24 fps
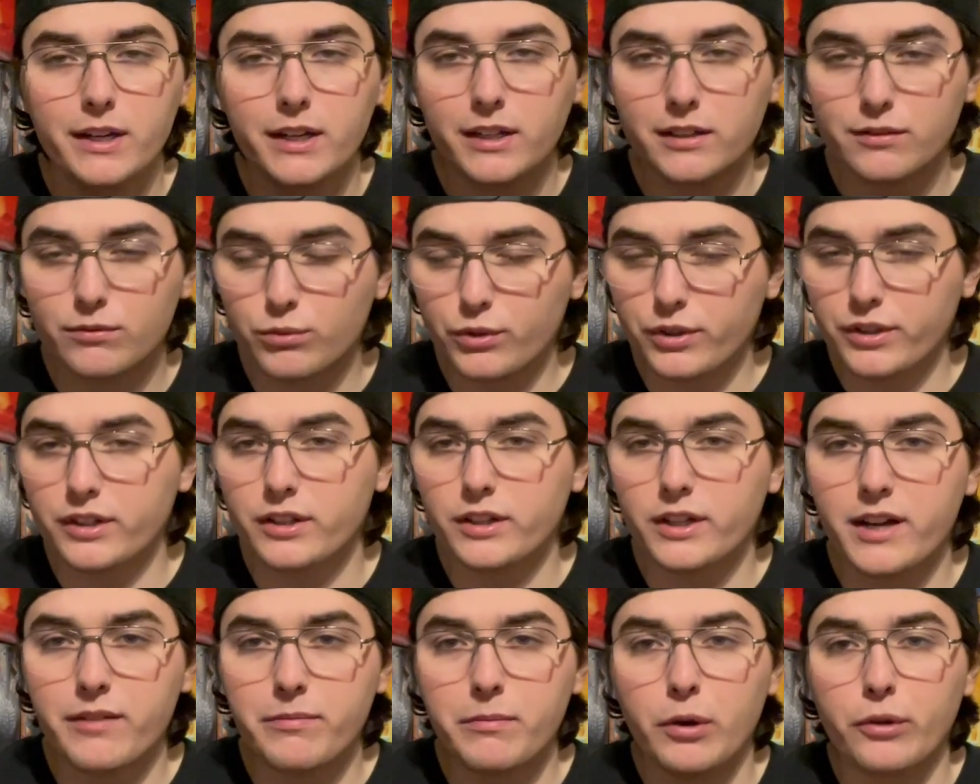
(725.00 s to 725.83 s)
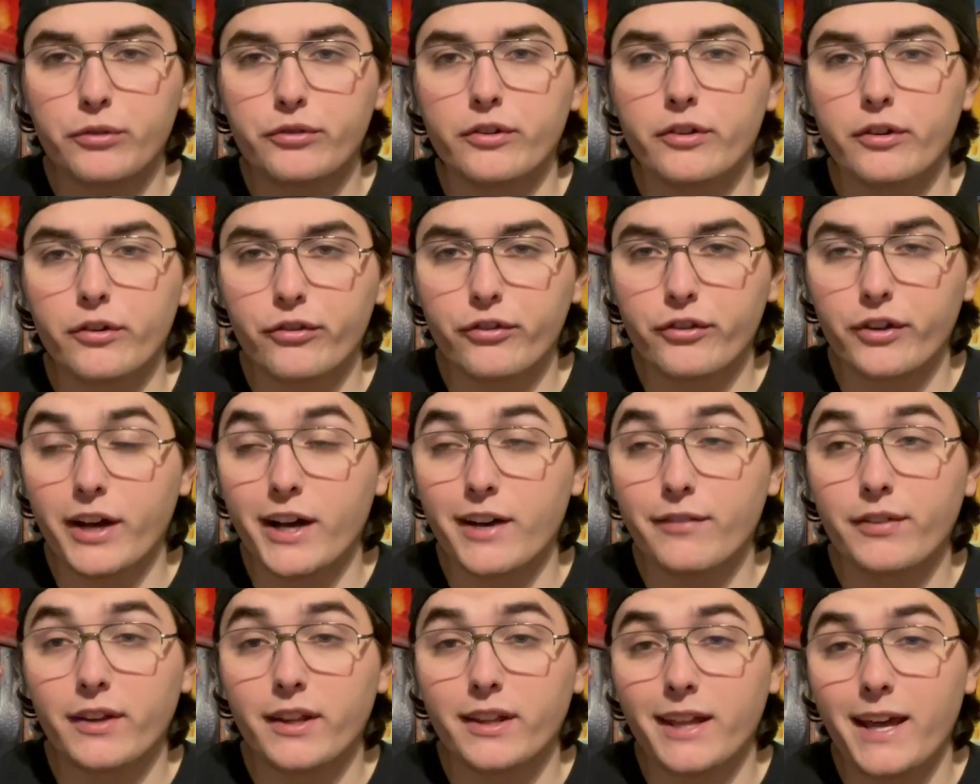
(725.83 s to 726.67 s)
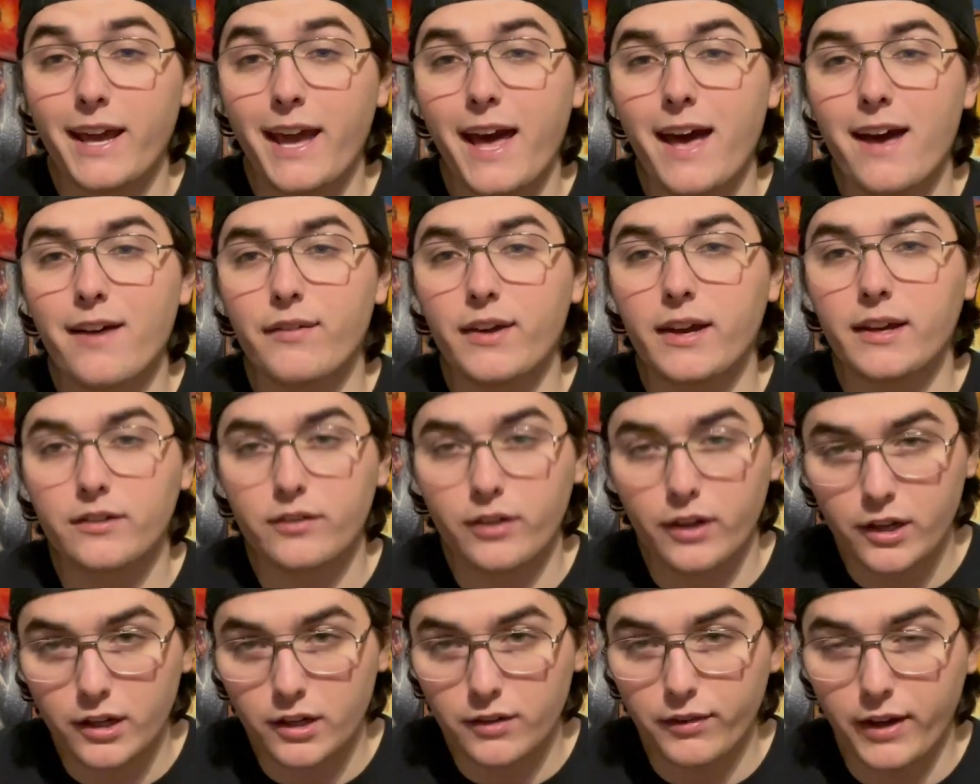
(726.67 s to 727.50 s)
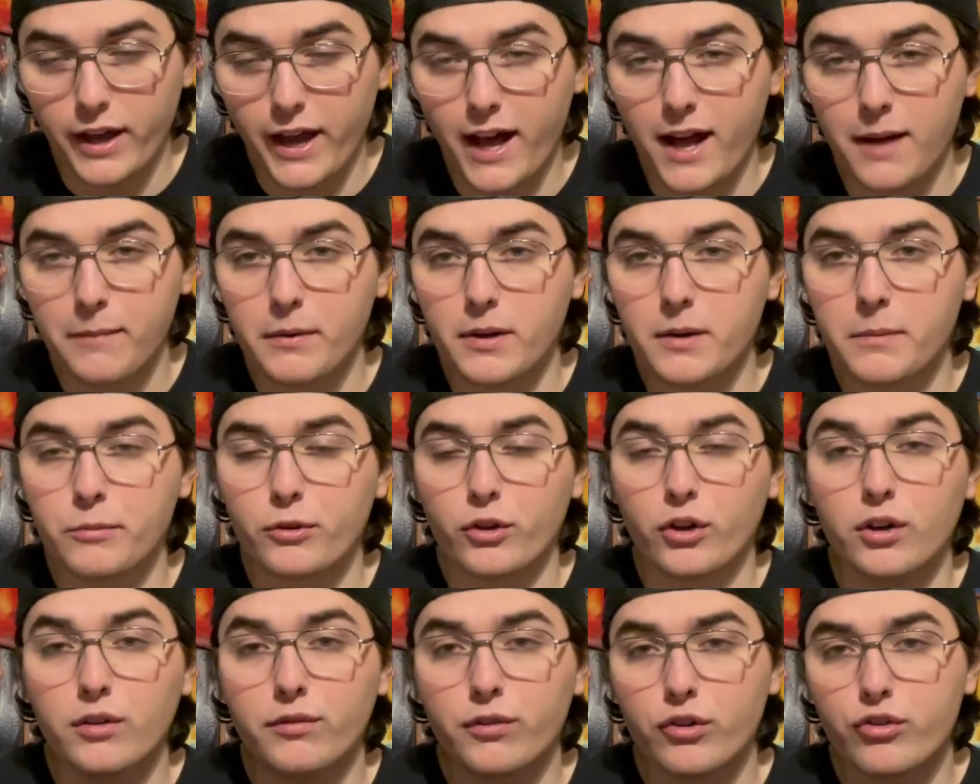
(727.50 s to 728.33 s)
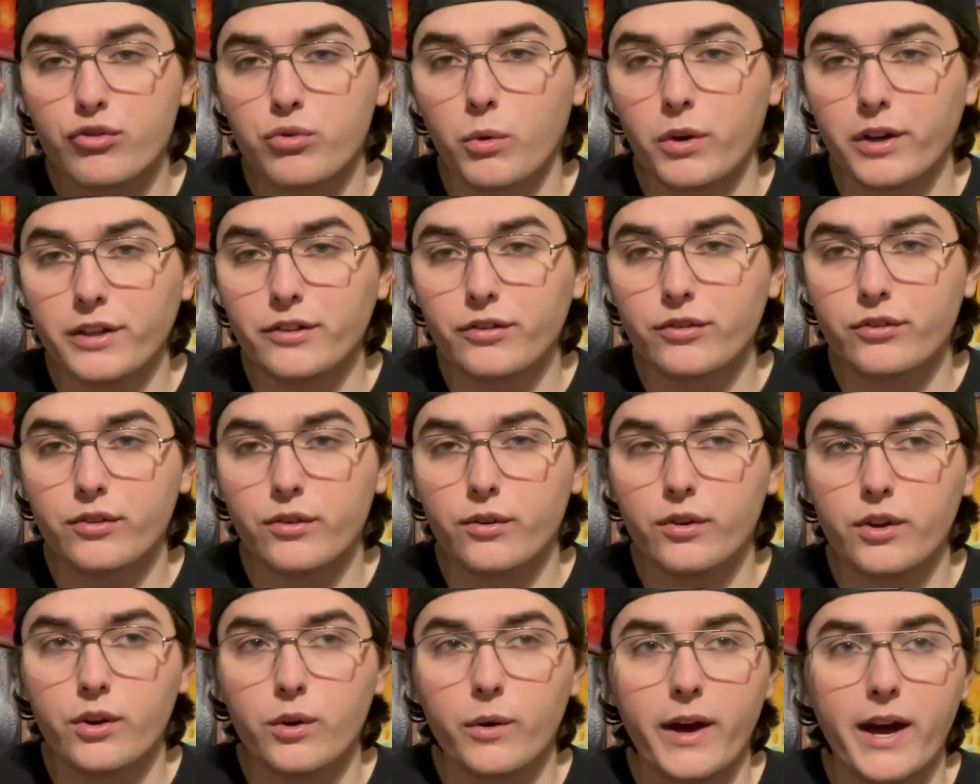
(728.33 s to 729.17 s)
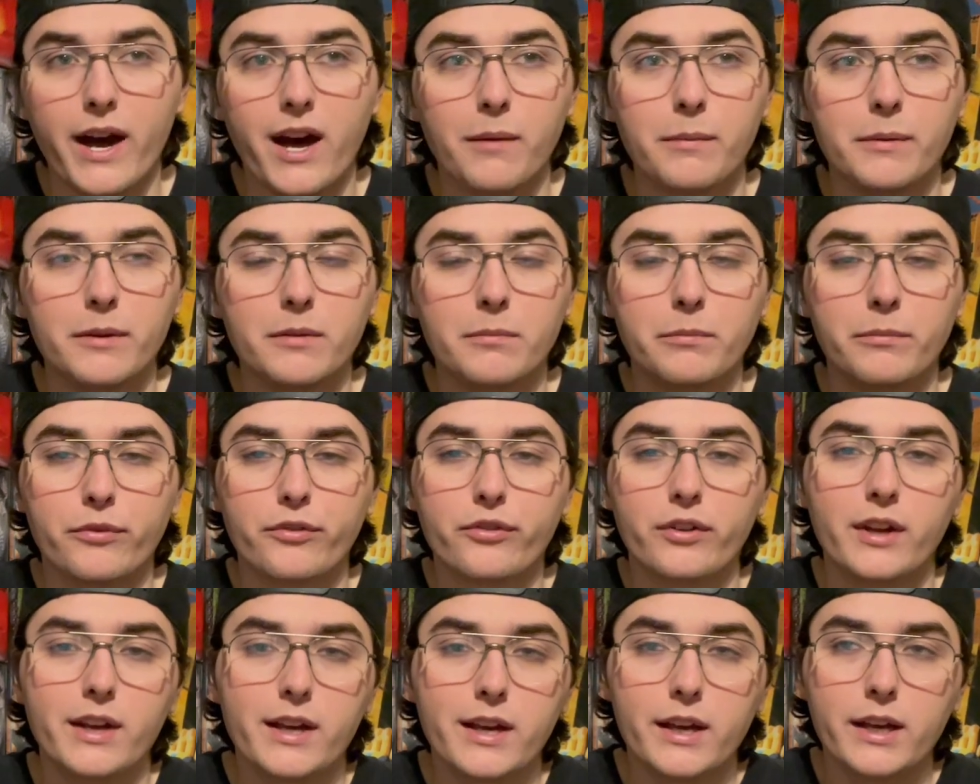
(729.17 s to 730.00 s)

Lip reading: Really love most of their stuff, and they have a ton of albums, over 20 studio albums.